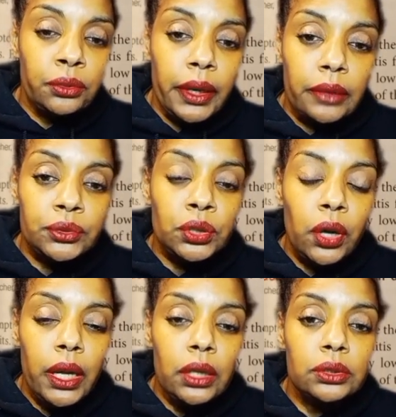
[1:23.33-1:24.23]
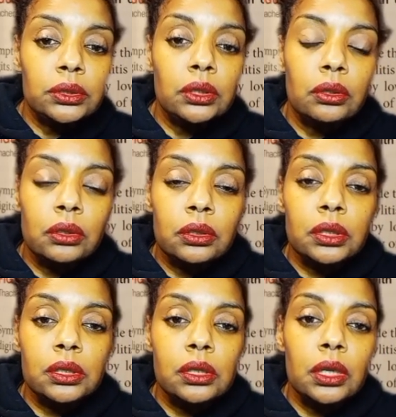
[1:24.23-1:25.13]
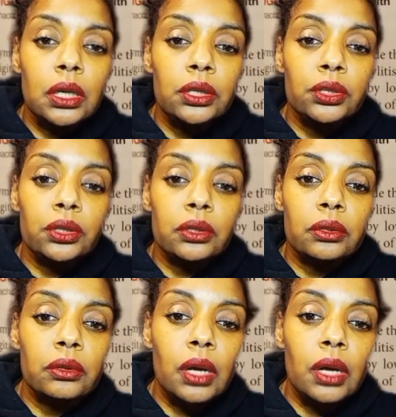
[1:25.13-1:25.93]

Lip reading: have trait or other